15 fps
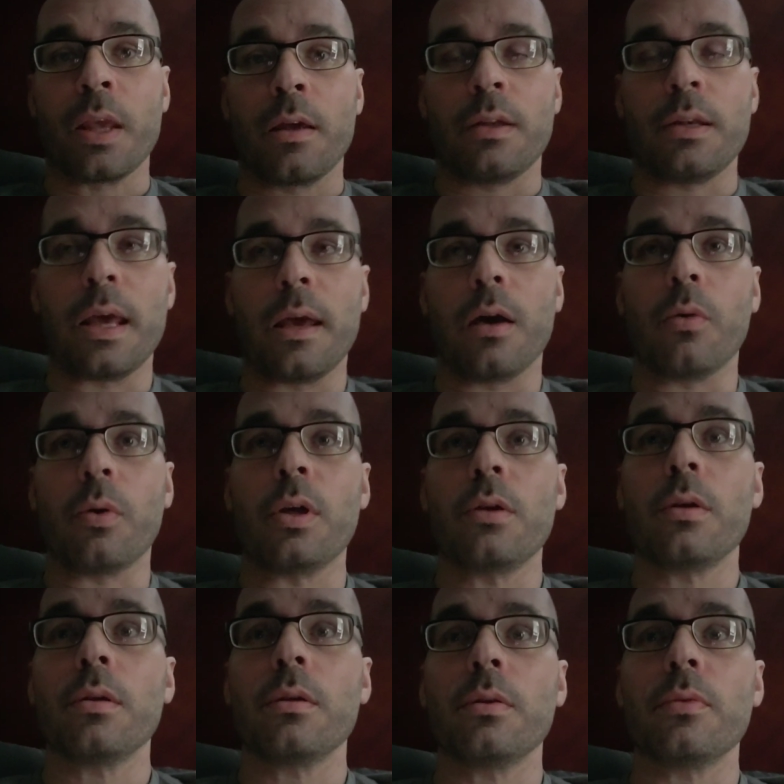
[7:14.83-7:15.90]
Now,
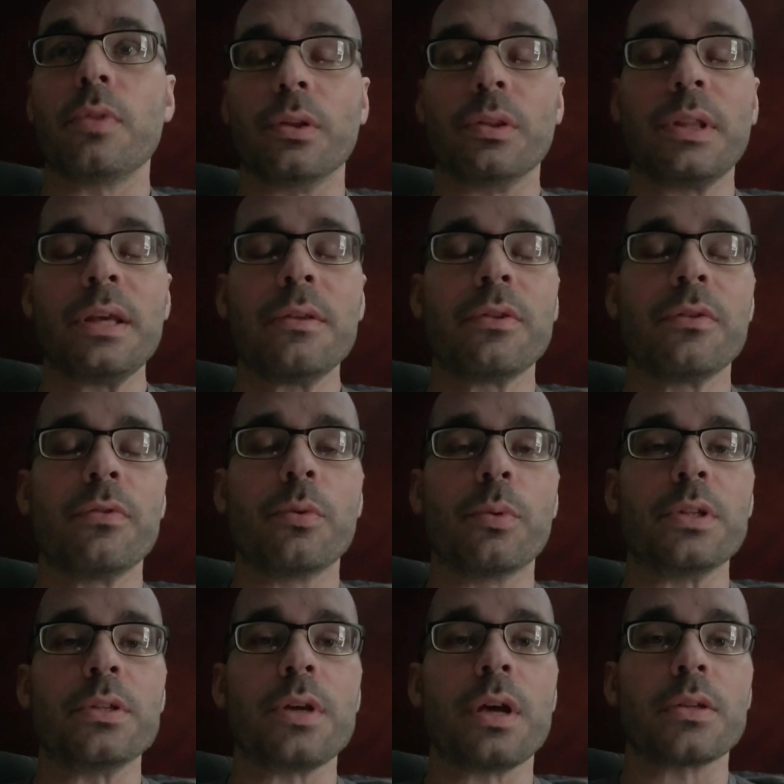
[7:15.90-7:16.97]
the length of the
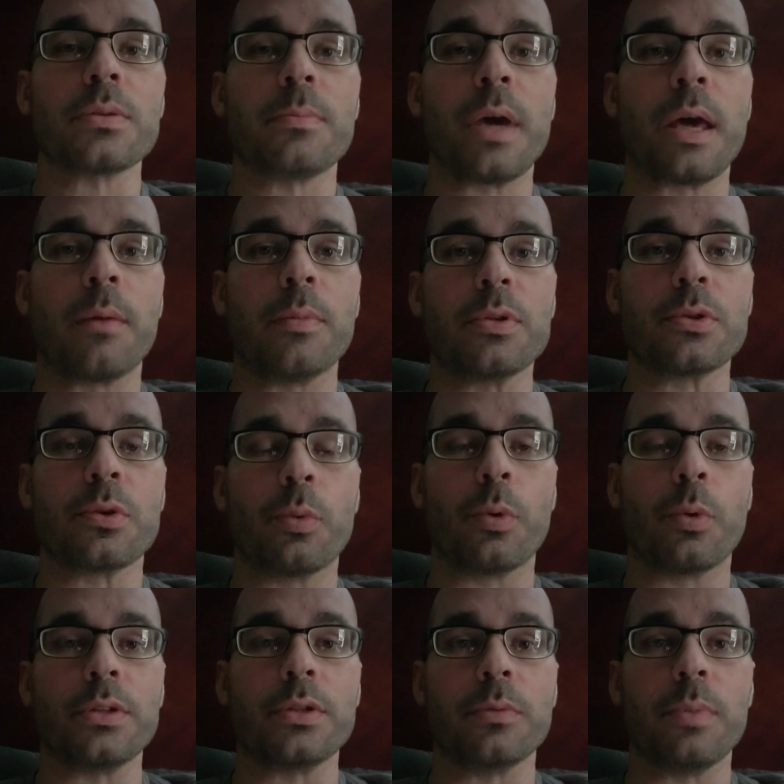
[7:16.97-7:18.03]
Rituximab is
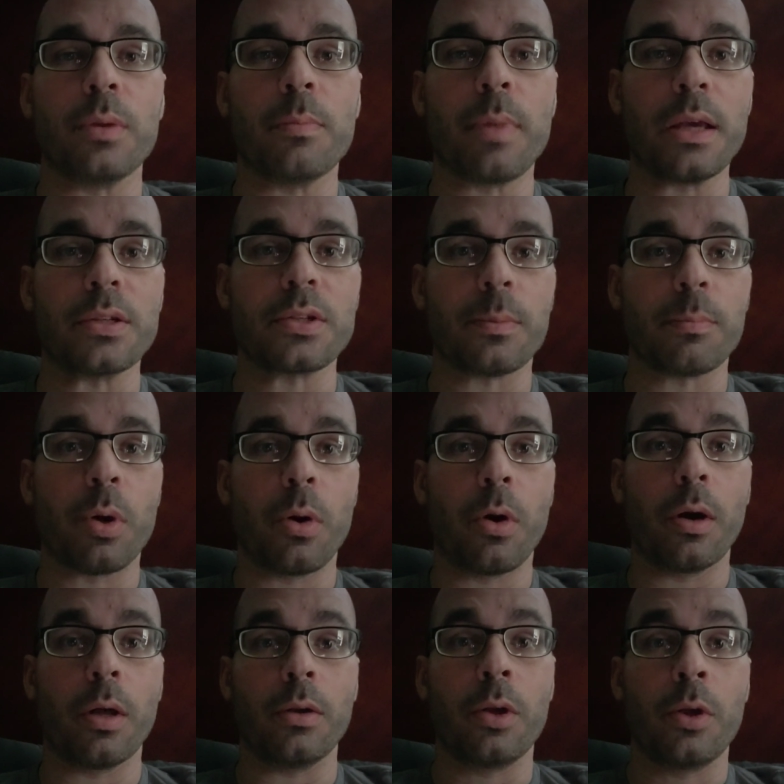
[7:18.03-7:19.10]
going to be based
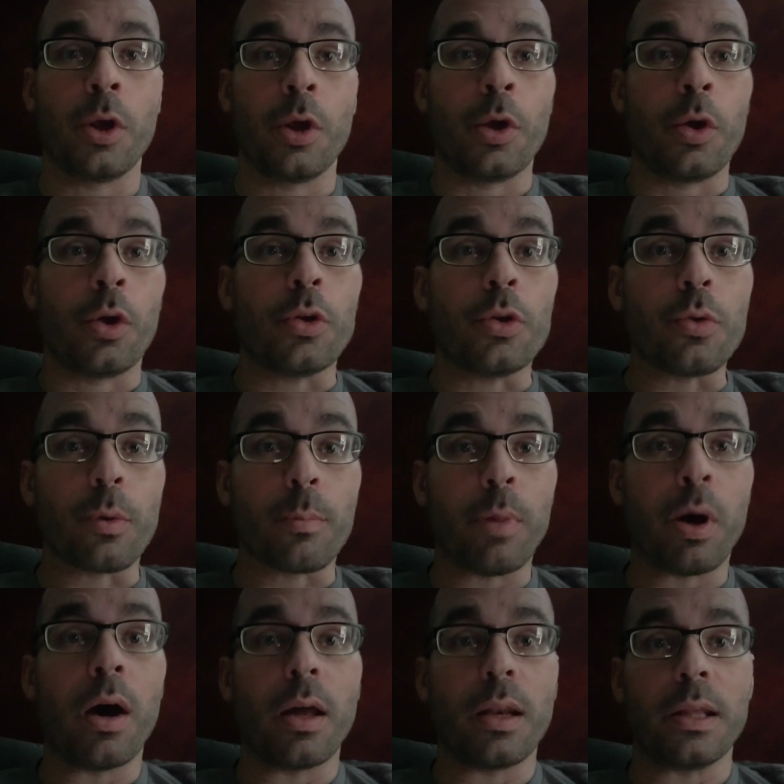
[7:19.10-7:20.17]
upon your
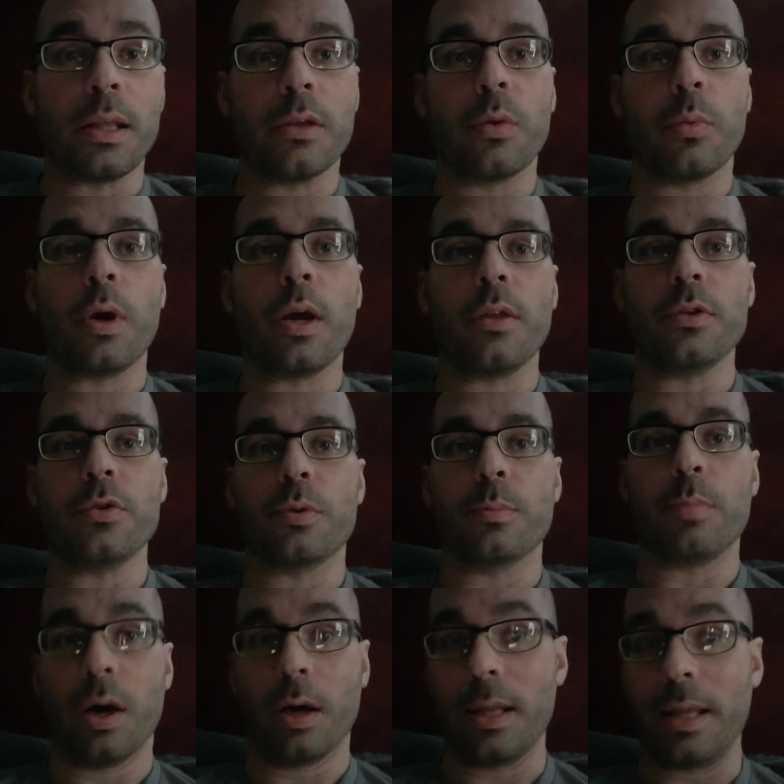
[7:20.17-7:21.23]
body and the way that your
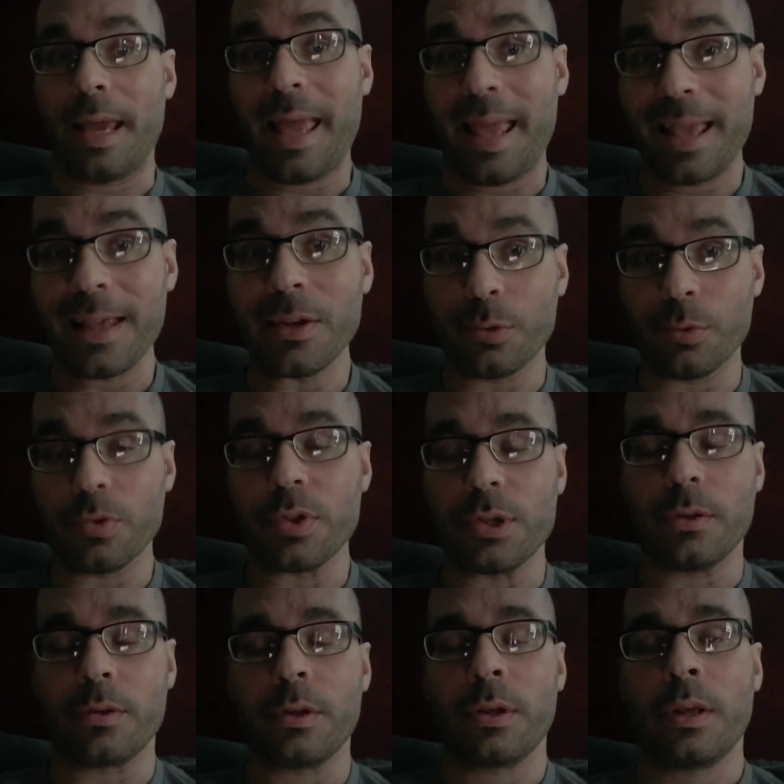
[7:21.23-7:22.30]
body handles
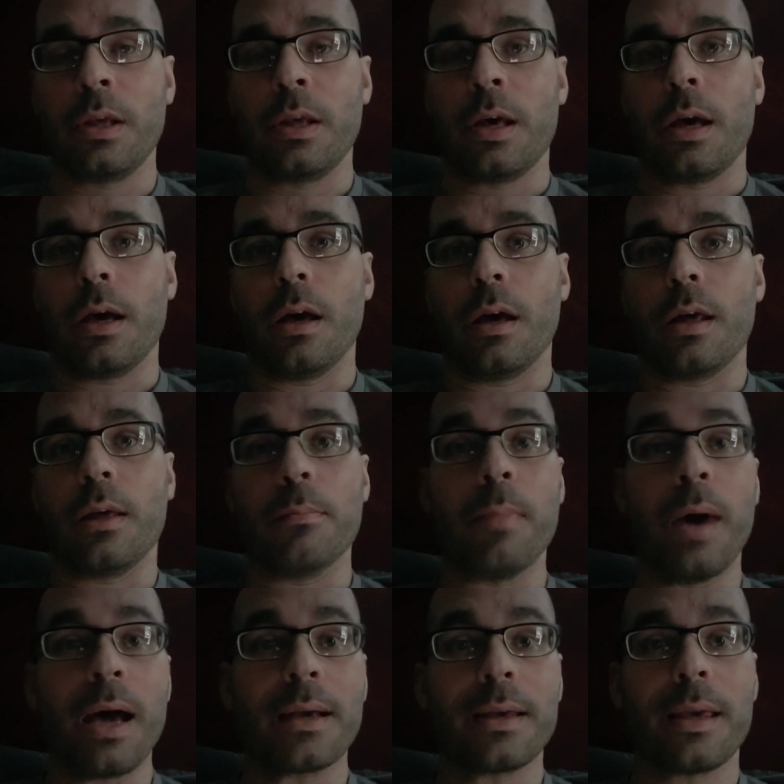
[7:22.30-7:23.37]
it. In
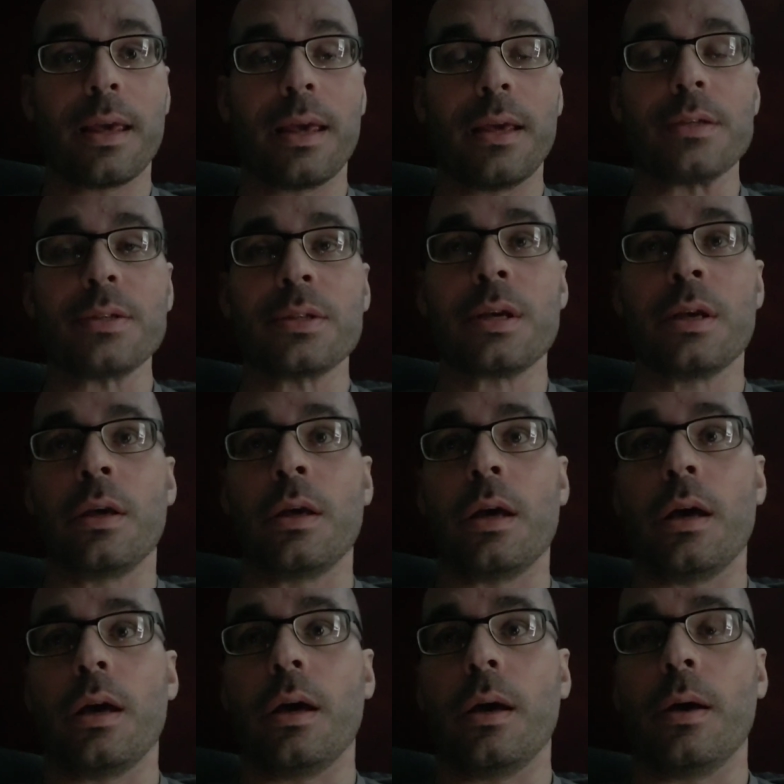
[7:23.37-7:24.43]
my case,
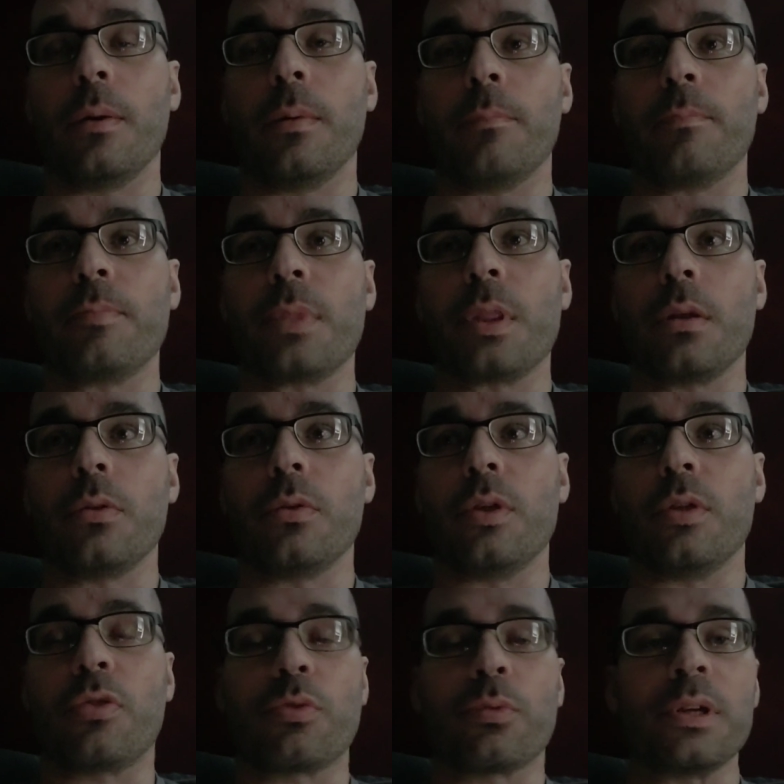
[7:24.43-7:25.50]
the
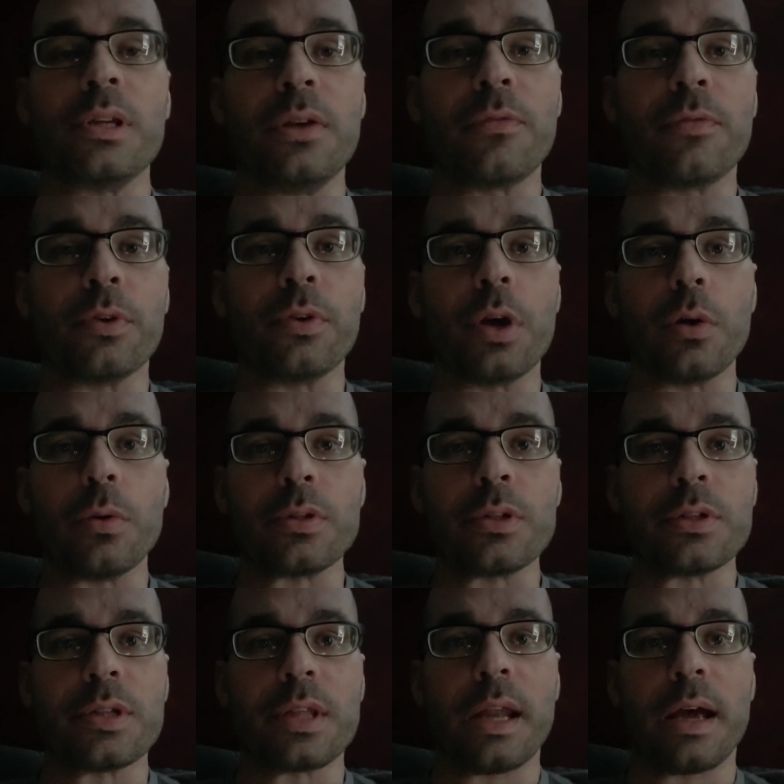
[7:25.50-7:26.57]
3 different
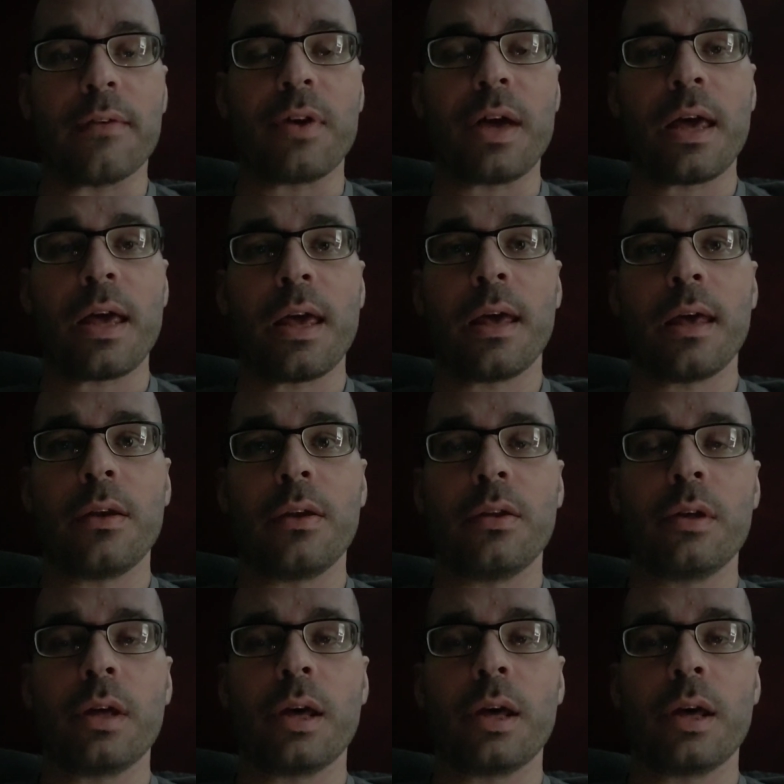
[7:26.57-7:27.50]
doses that I've had